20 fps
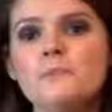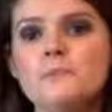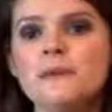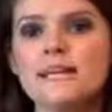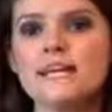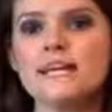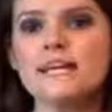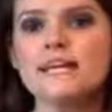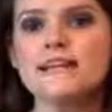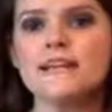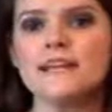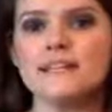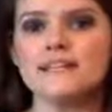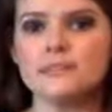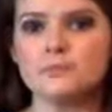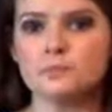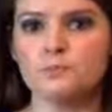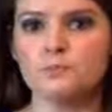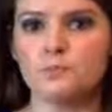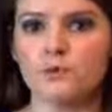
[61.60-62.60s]

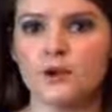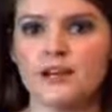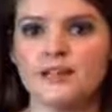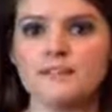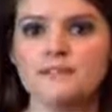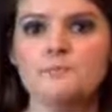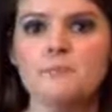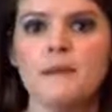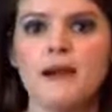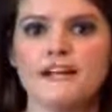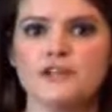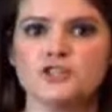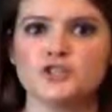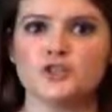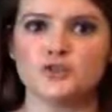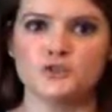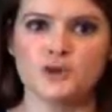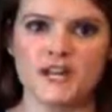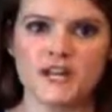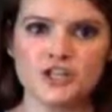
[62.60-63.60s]
mediates breast
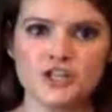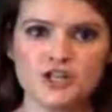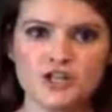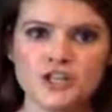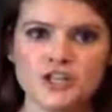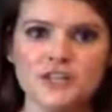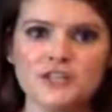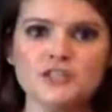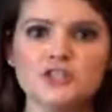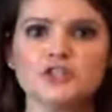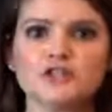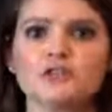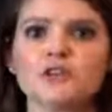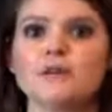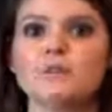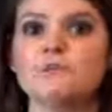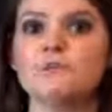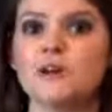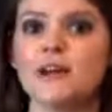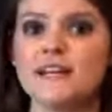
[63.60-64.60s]
maturation
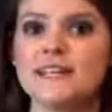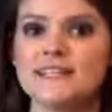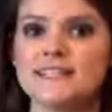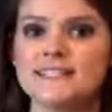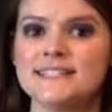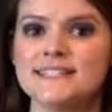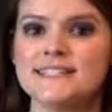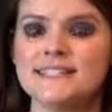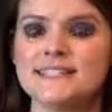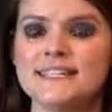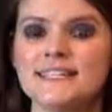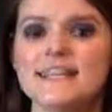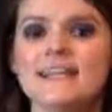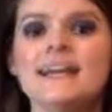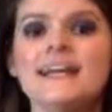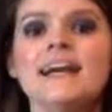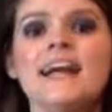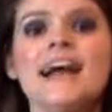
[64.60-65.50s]
during pregnancy,